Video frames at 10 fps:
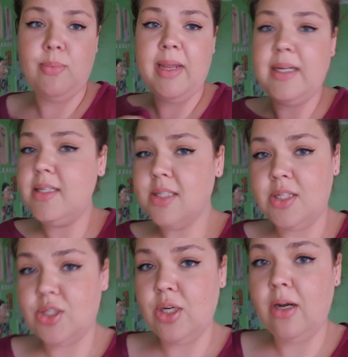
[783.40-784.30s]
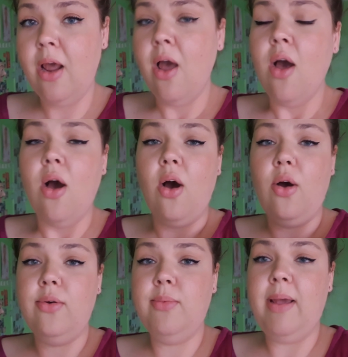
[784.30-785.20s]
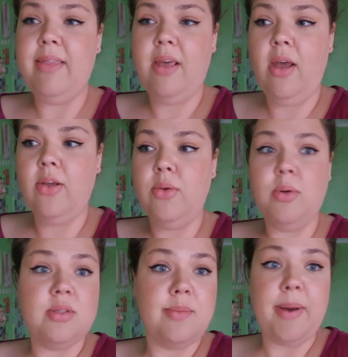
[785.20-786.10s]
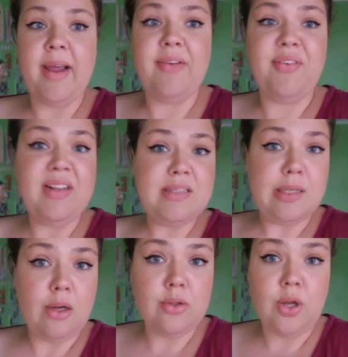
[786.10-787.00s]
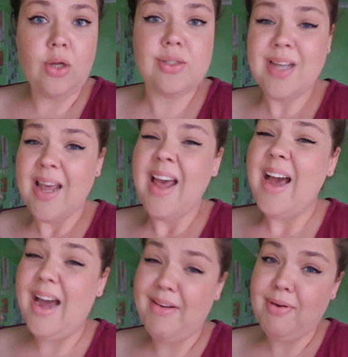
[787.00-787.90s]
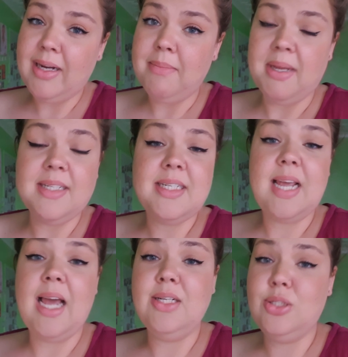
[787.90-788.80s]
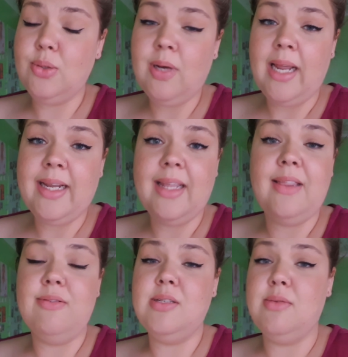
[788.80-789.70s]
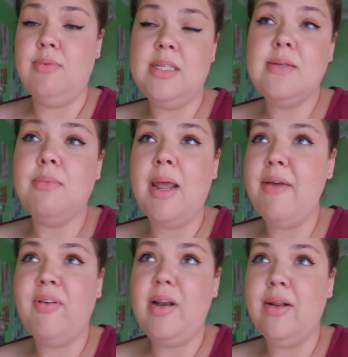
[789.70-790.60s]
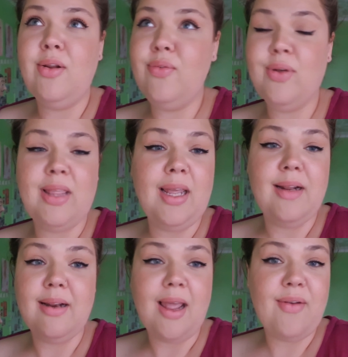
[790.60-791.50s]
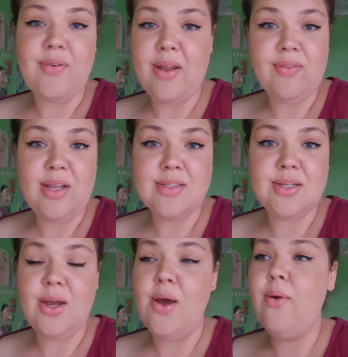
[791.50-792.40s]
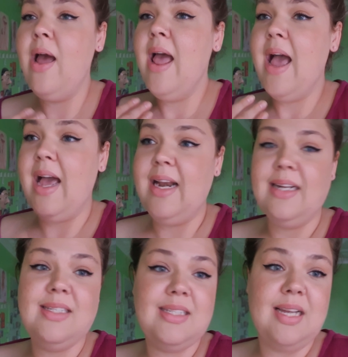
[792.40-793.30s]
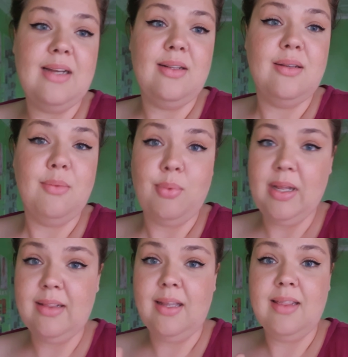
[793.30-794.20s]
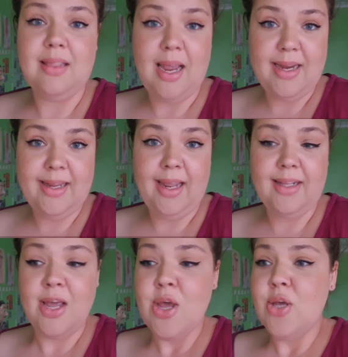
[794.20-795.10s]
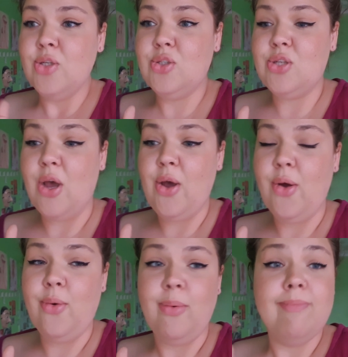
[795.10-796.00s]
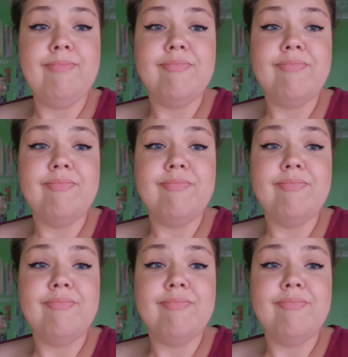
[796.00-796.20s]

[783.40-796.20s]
make a decision on whether you want to buy fenty or not i recommend it i do like it there is a reason why i fell in love with it like five years ago and i still will like it so